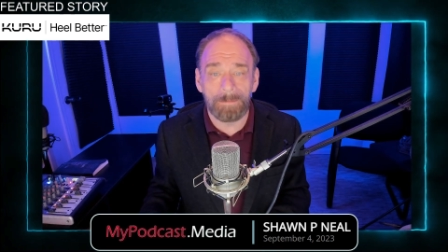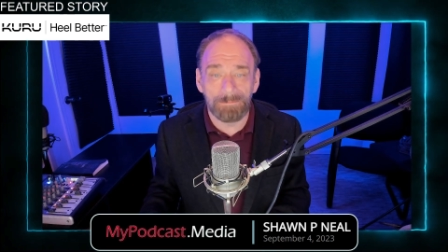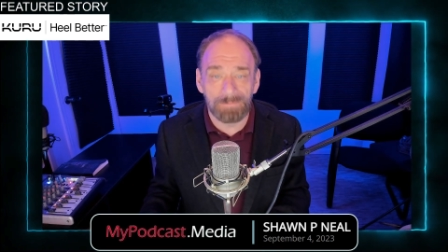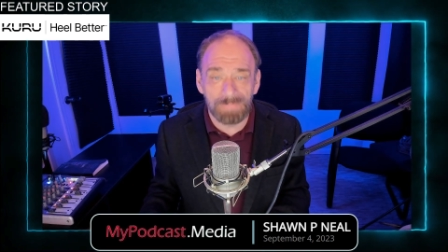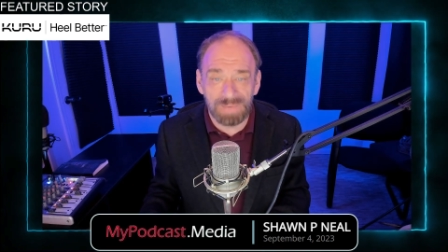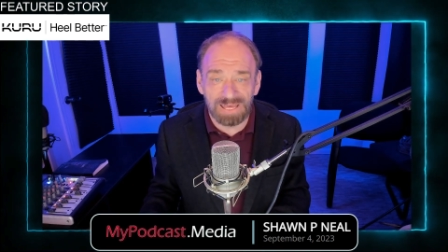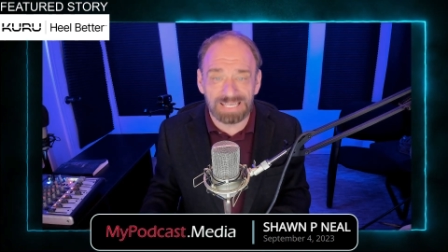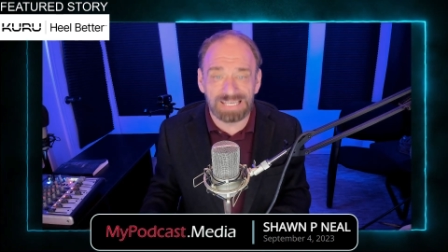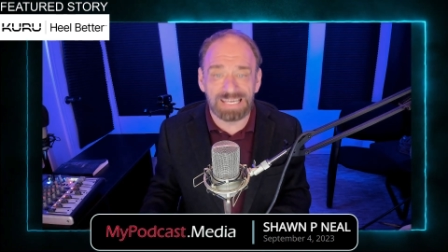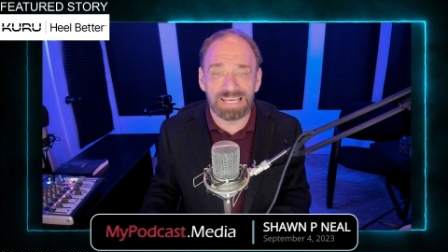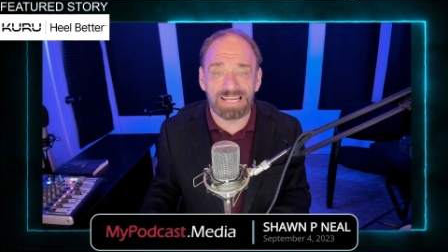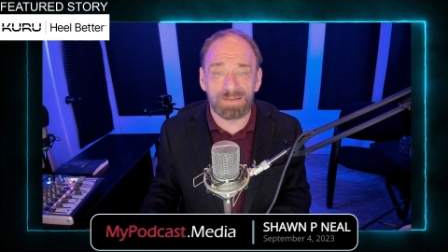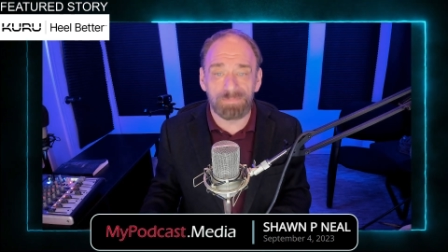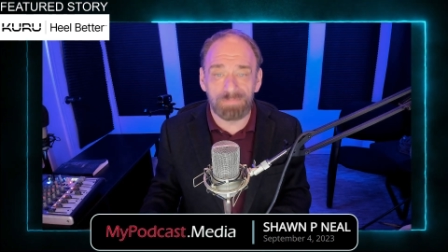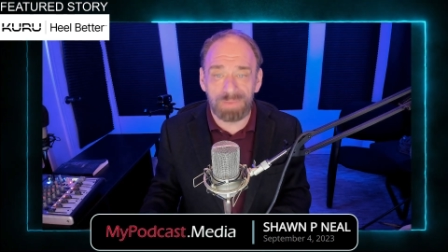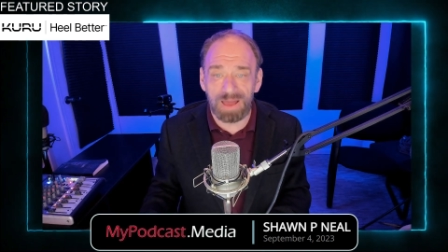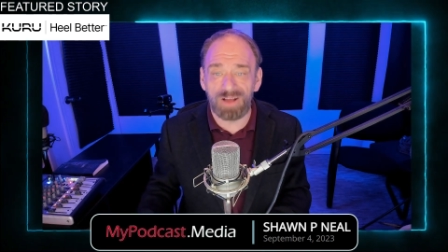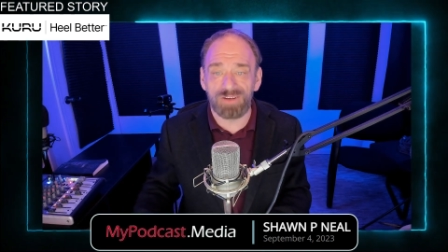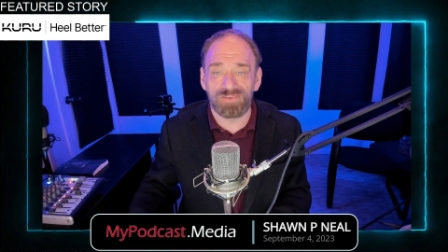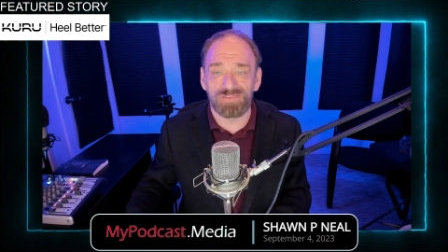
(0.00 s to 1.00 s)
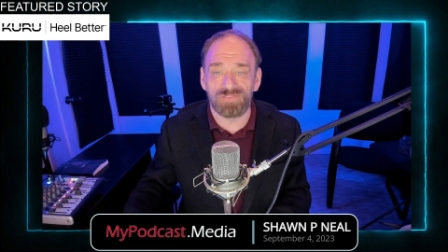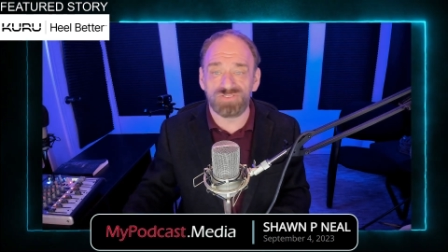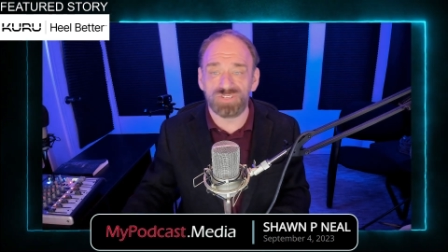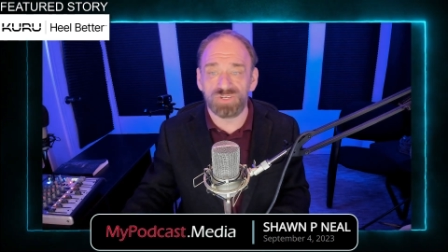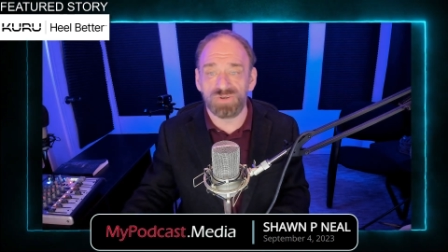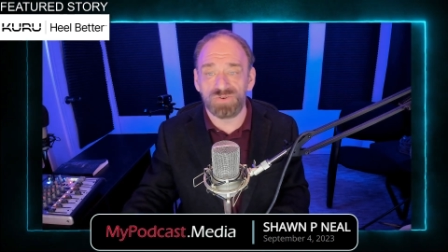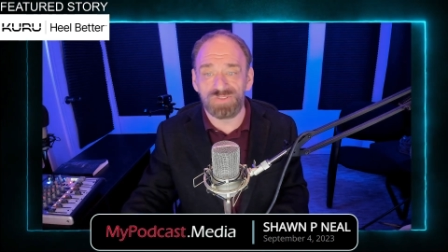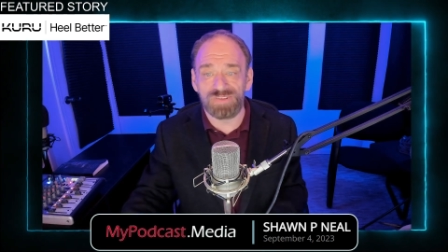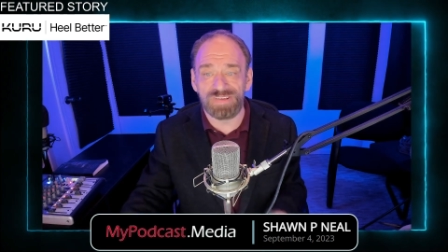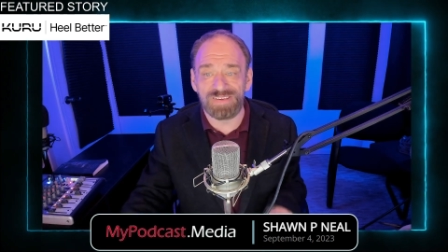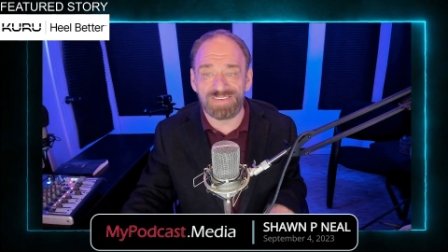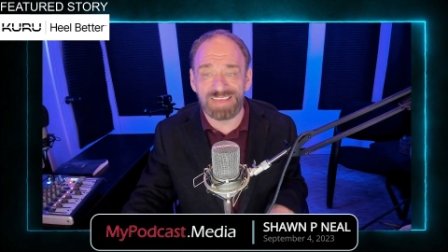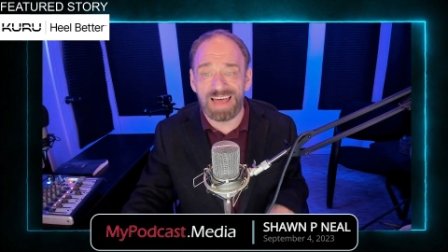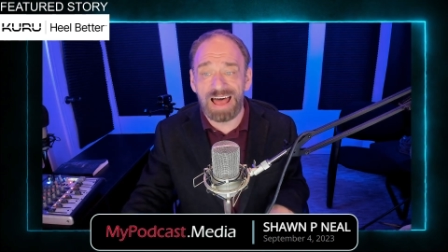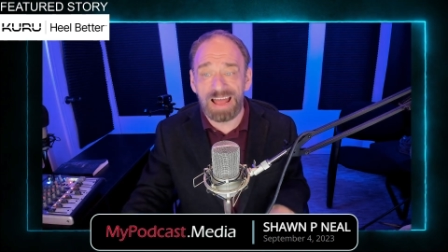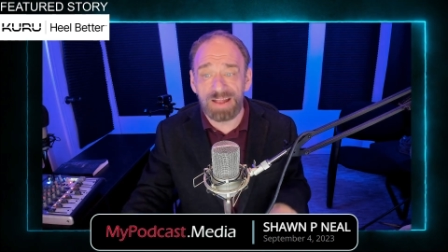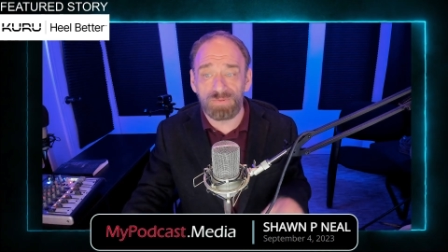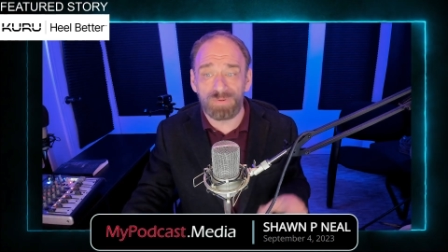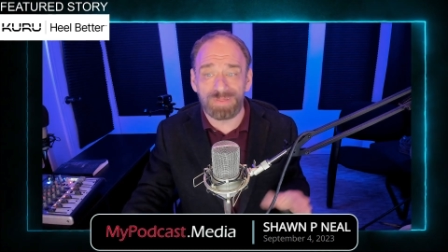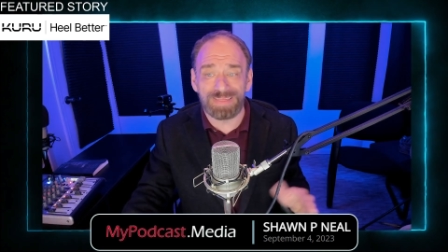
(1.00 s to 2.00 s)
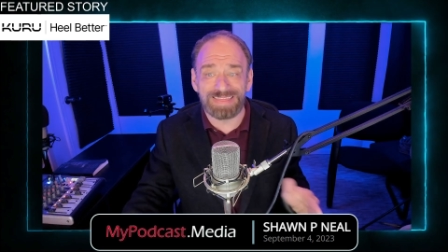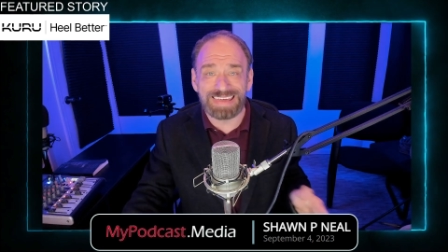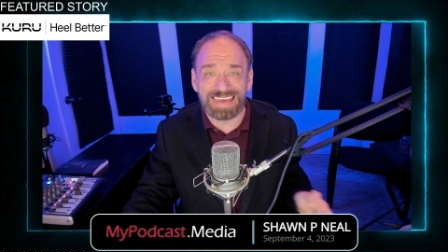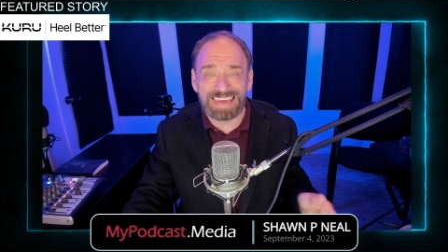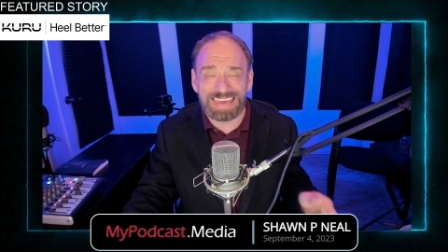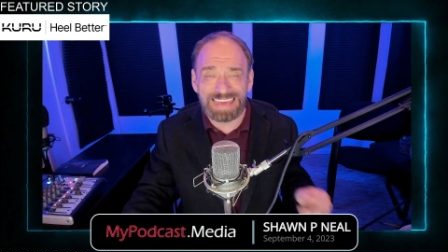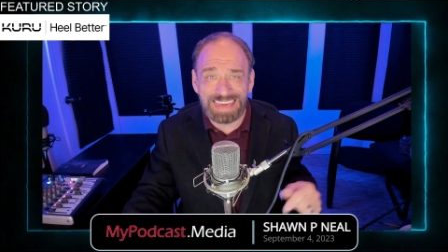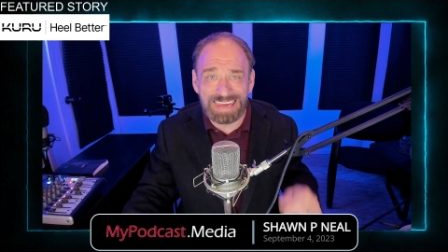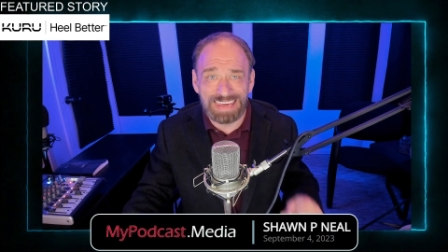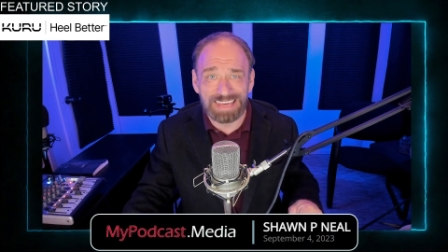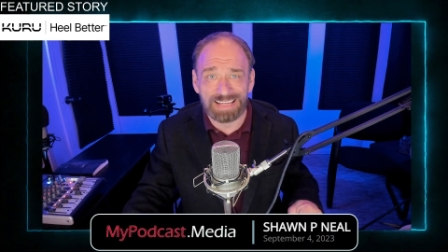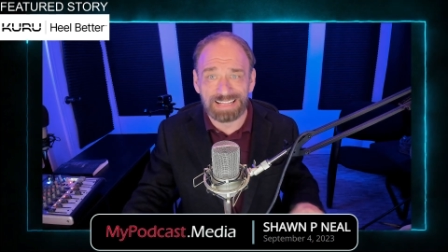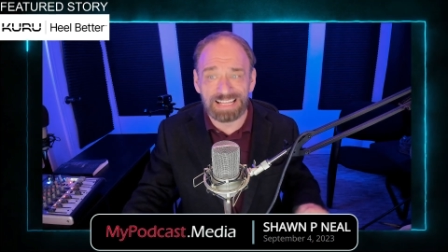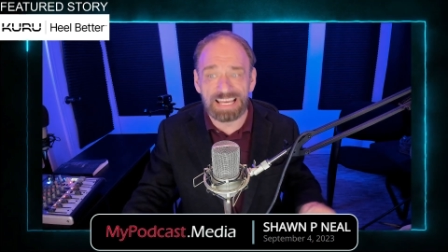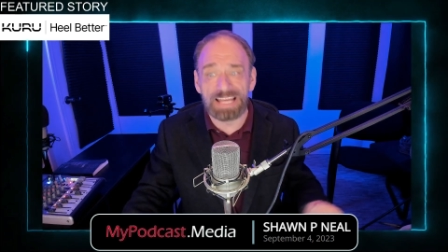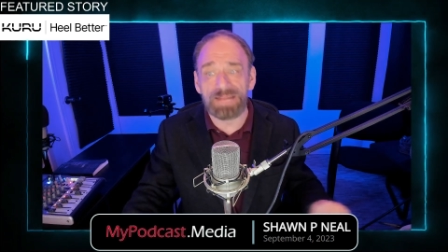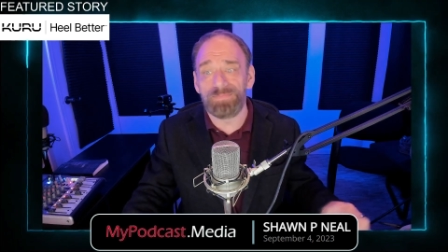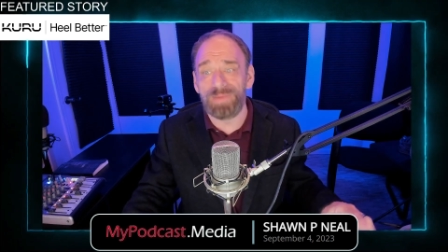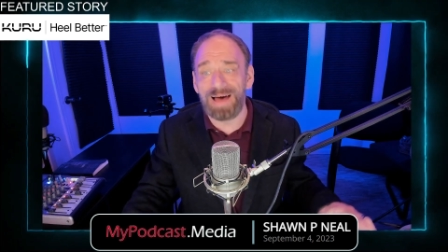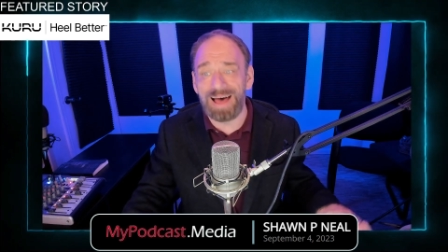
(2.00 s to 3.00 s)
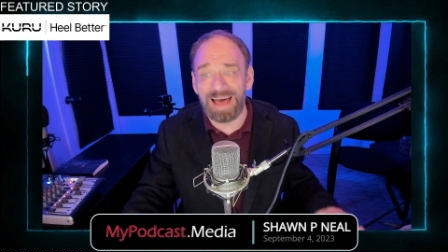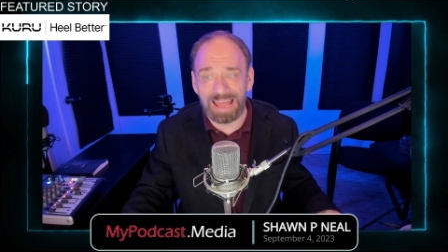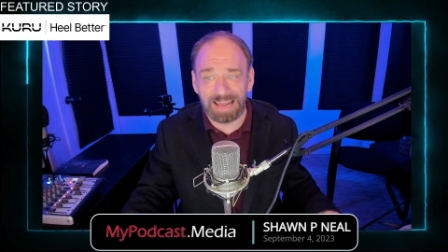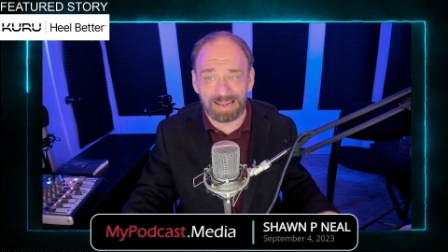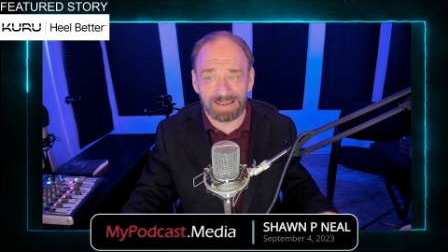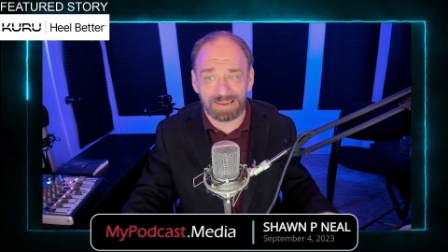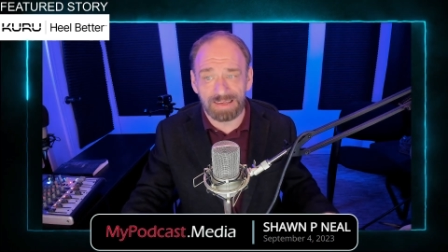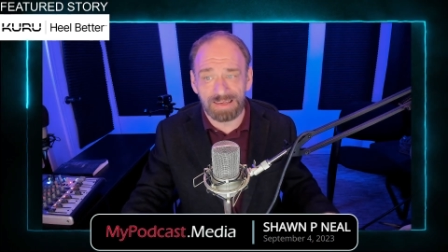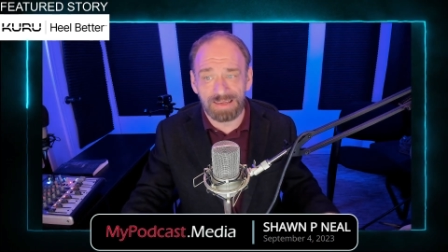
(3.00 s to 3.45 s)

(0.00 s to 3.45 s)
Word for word: million pairs of shoes designed with the heel in mind.